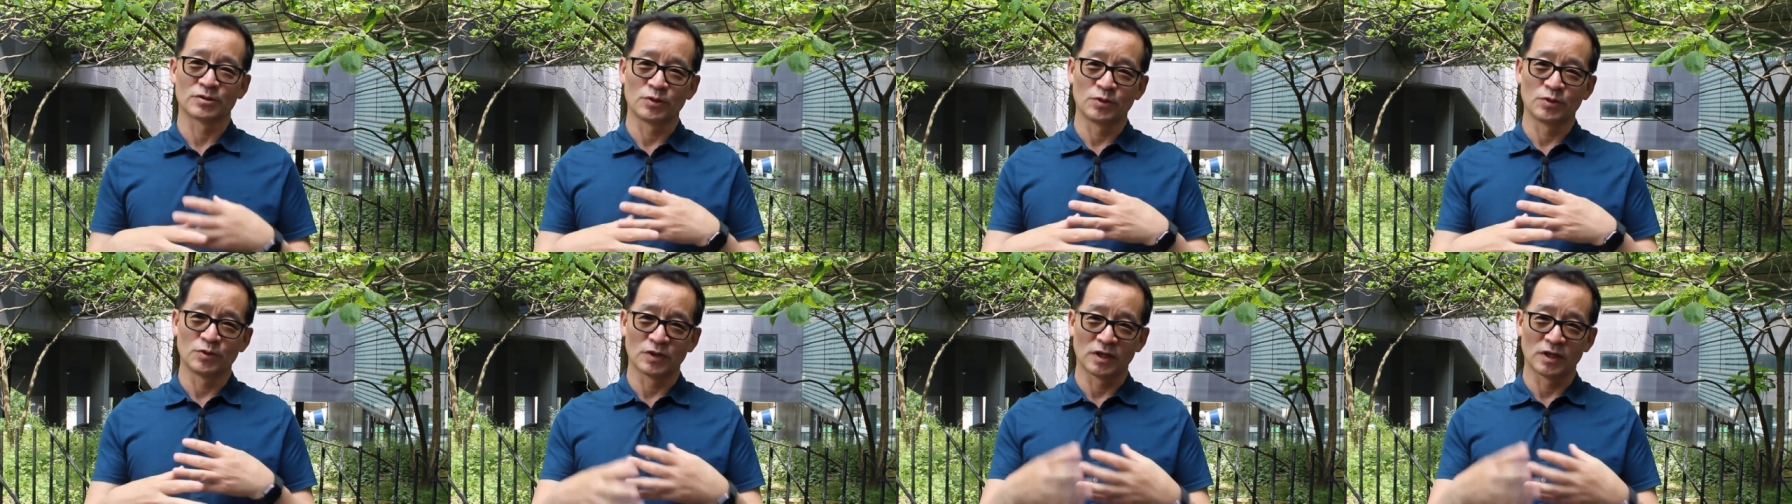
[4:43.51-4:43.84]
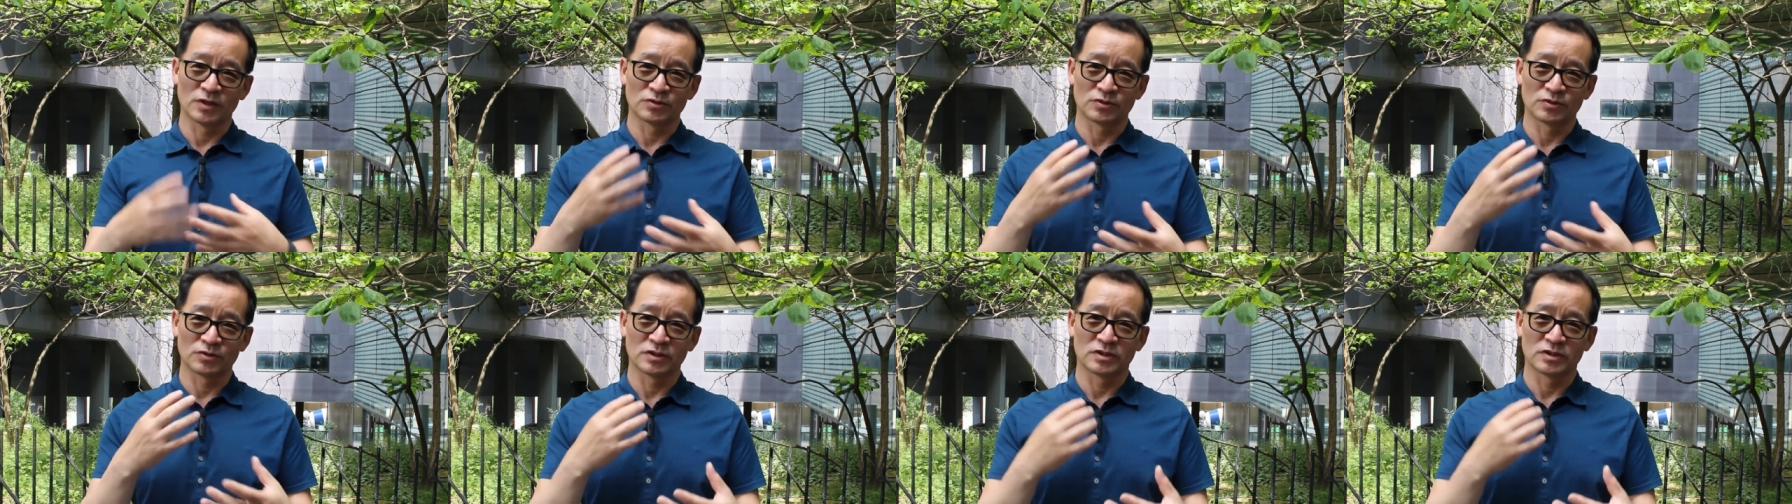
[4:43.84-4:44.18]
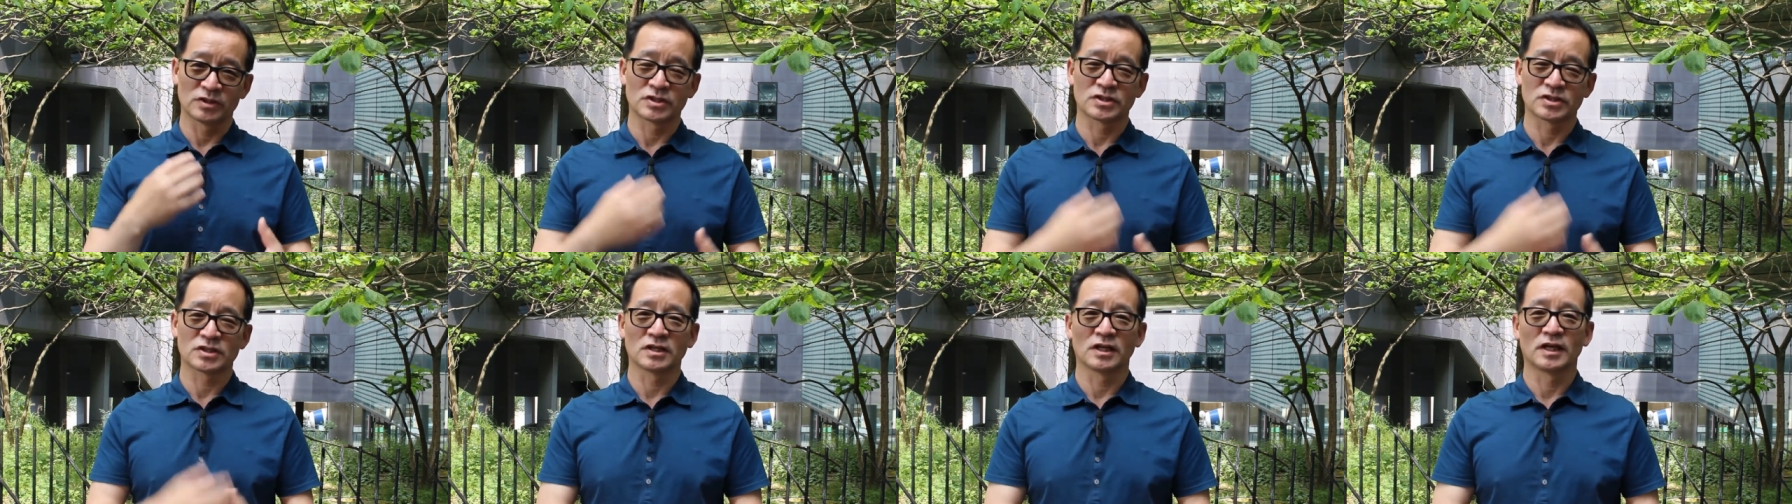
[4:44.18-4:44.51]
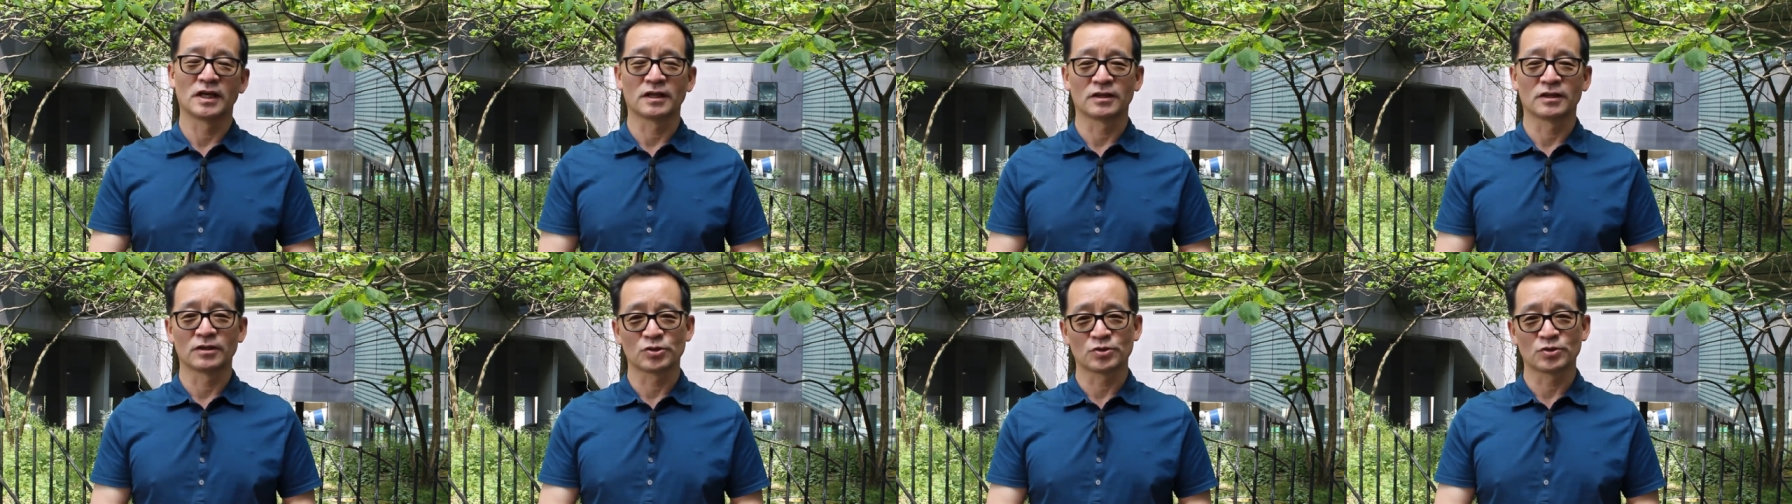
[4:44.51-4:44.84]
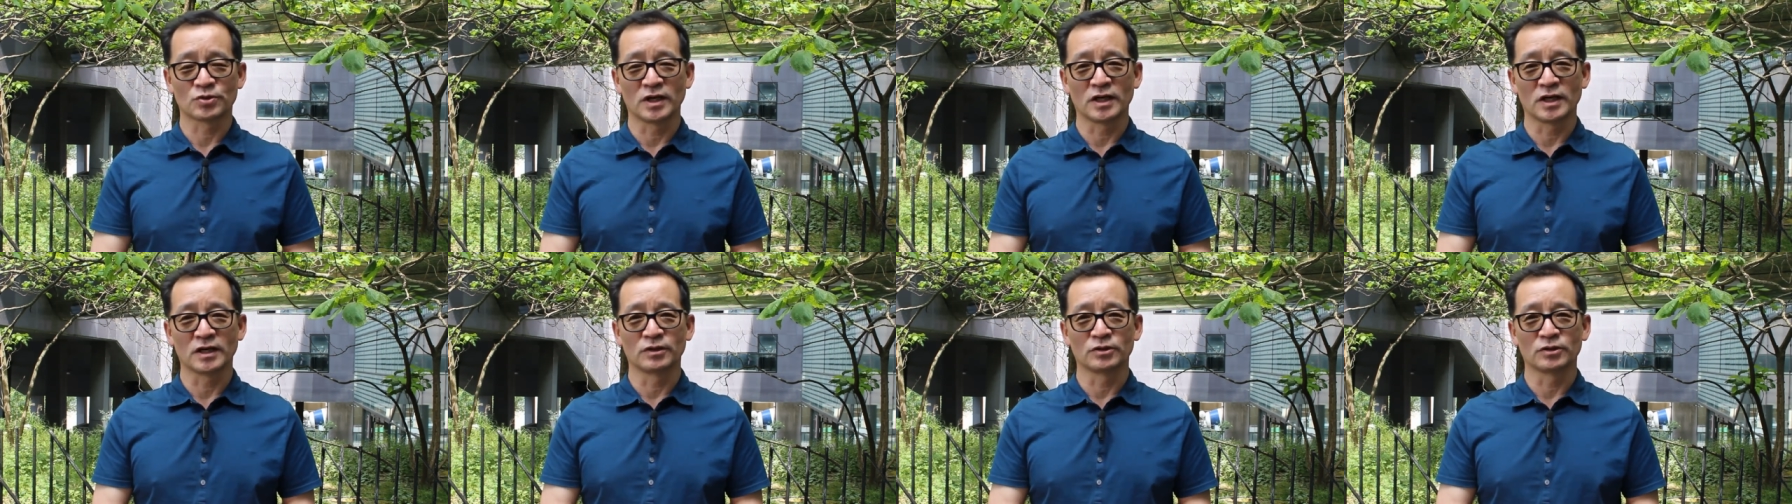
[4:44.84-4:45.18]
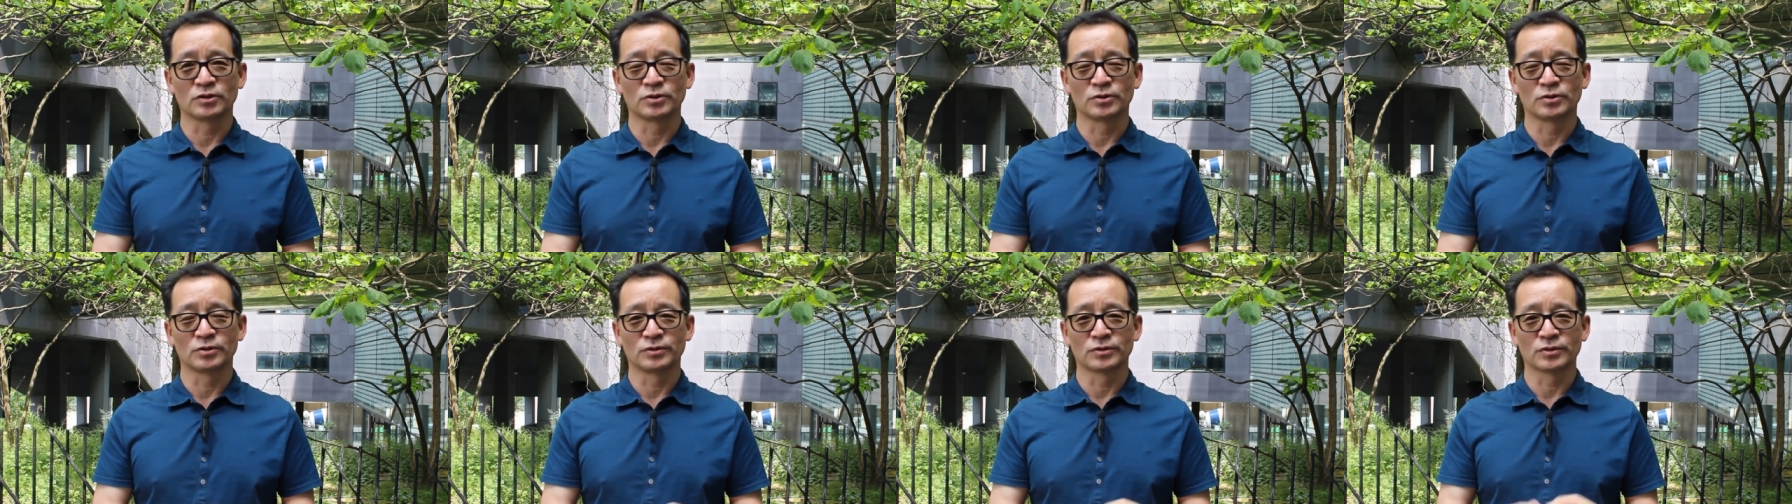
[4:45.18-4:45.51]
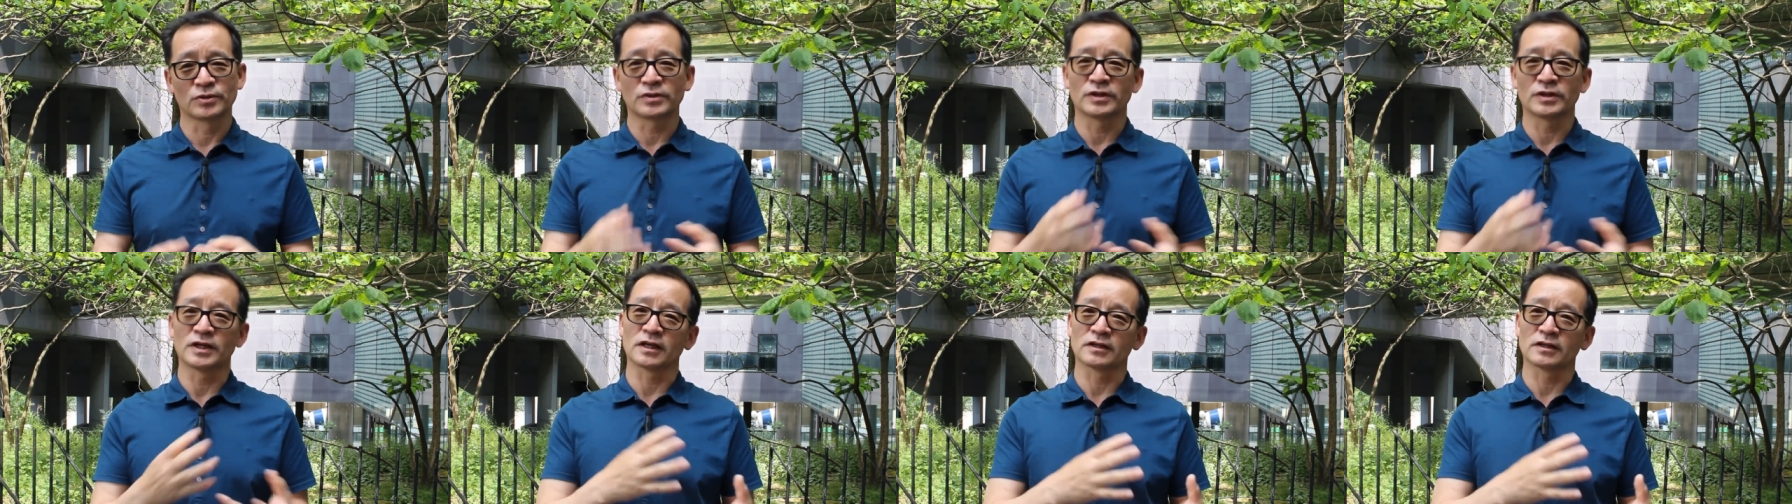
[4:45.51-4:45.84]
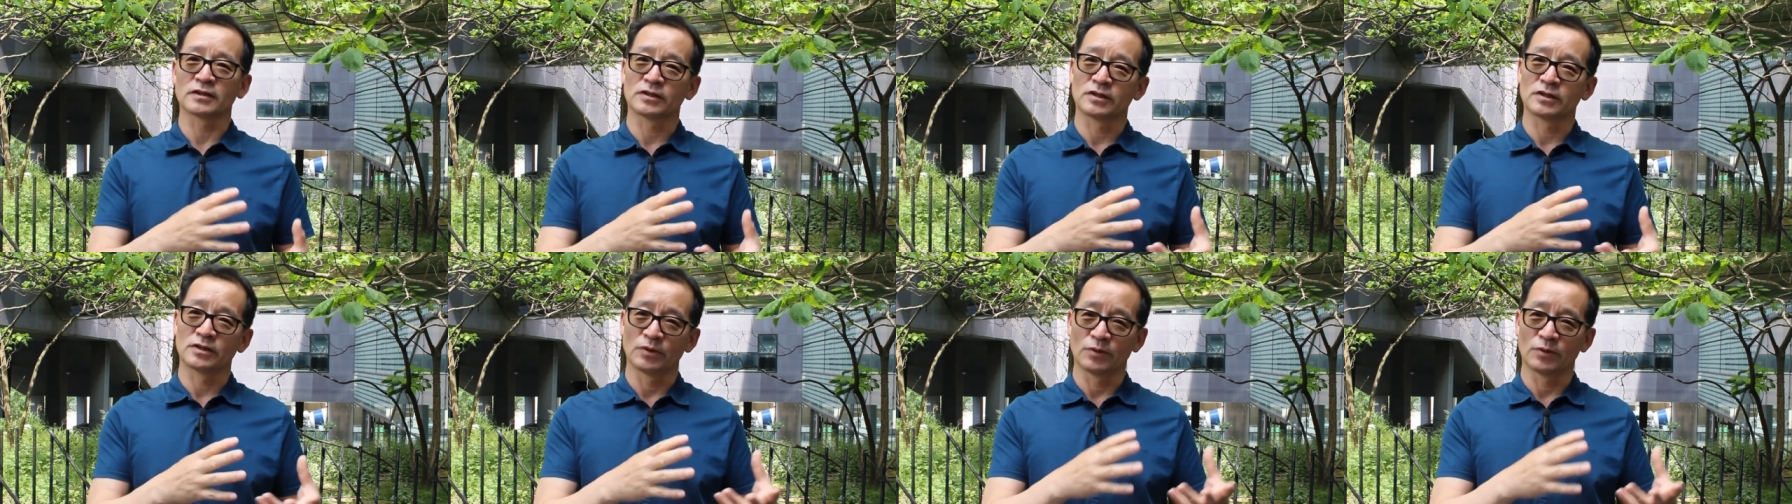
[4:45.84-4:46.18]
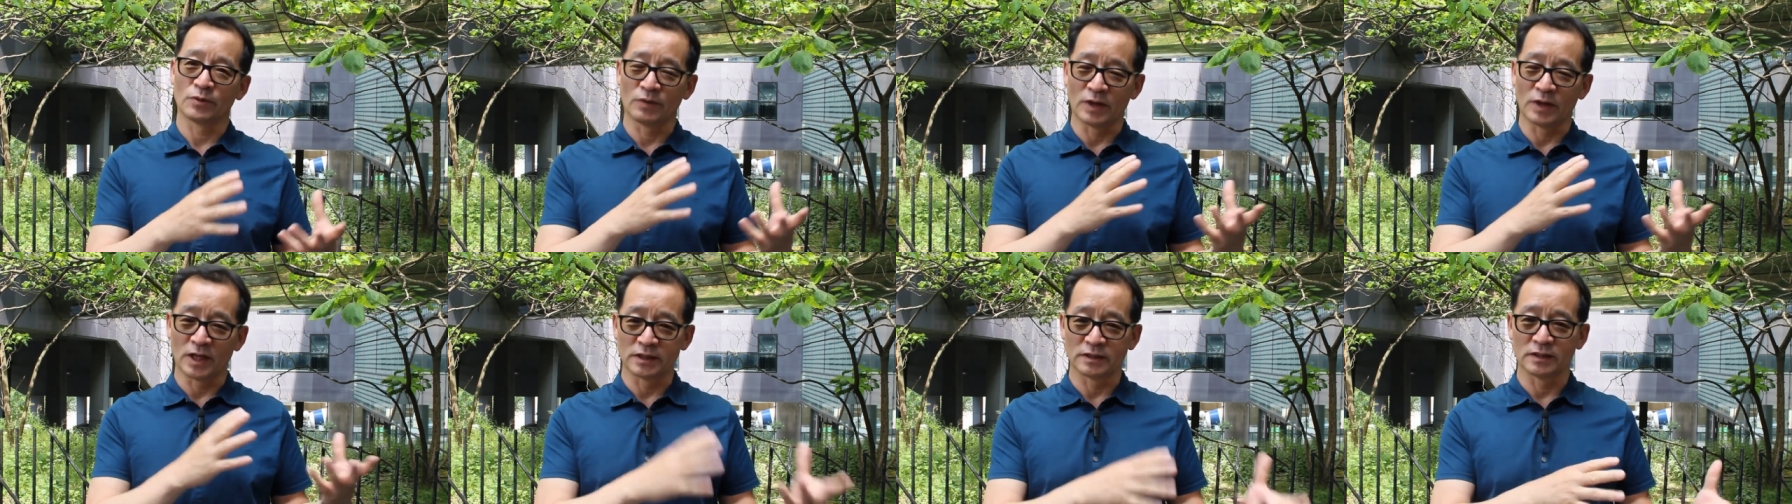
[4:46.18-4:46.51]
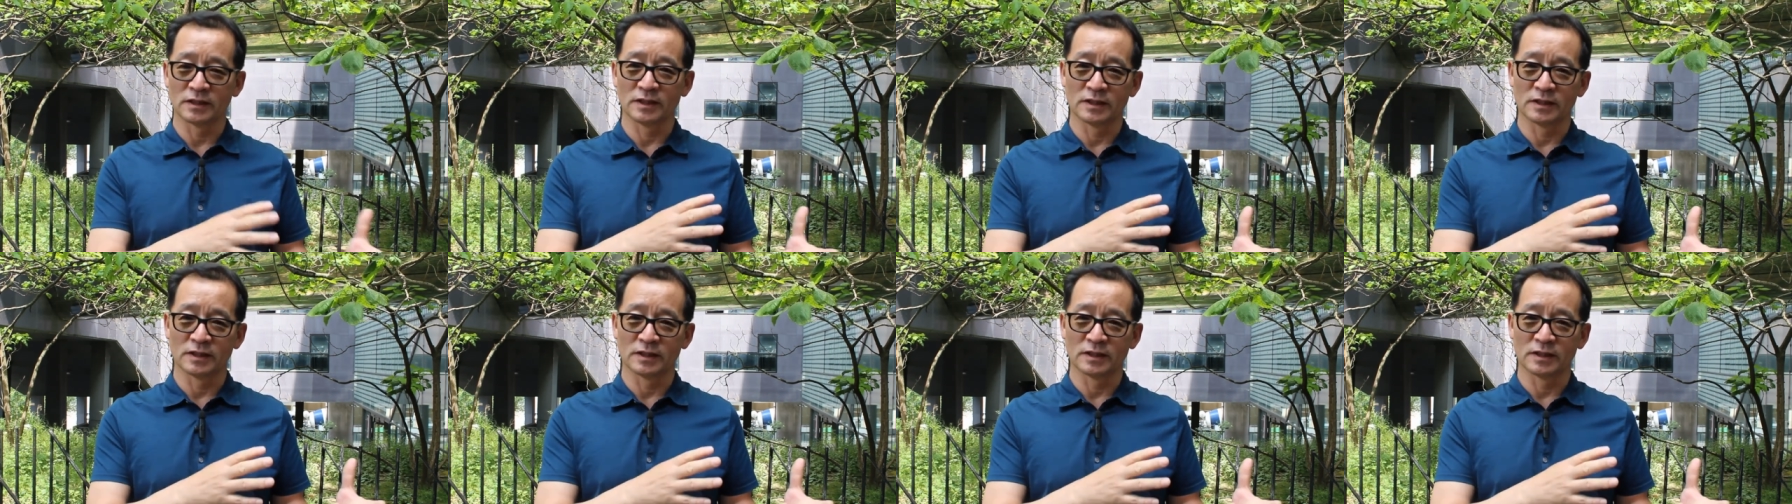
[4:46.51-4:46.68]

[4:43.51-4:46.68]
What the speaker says: So you are just like trying to crack what